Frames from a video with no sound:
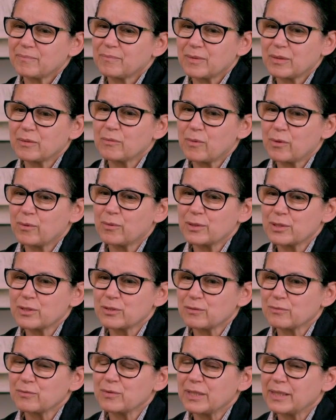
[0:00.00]
the course
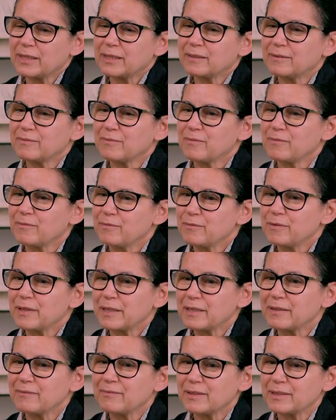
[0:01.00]
of their
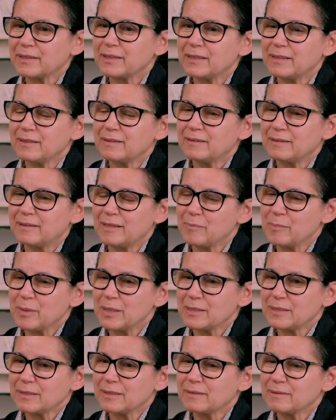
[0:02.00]
very, very
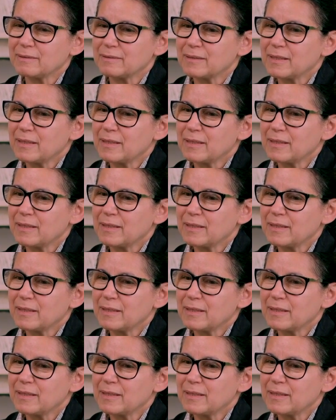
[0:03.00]
limited